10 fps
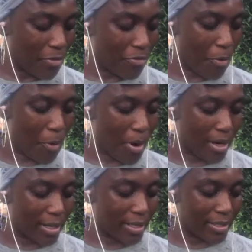
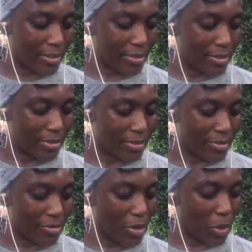For
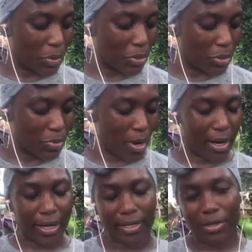those who
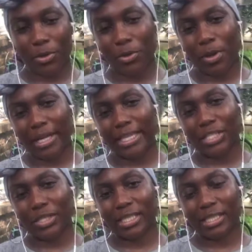are
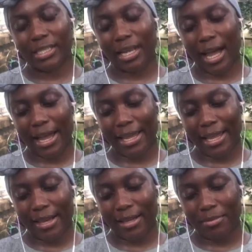interested, I
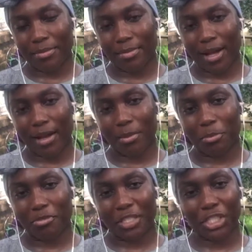am
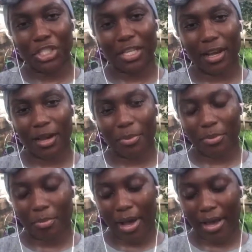finishing up
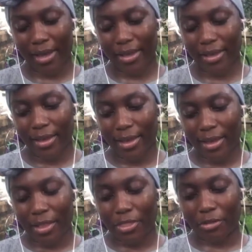
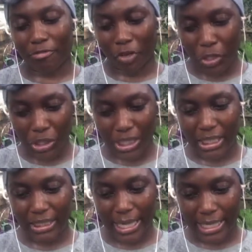the first
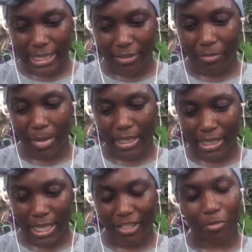collective
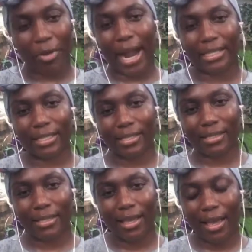meditative
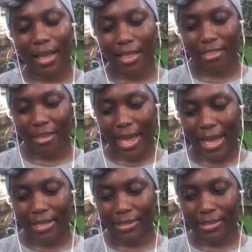practice
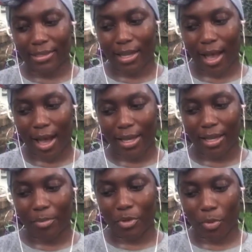that I
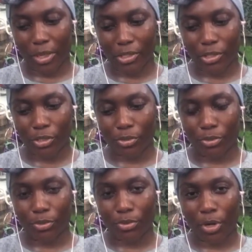am going to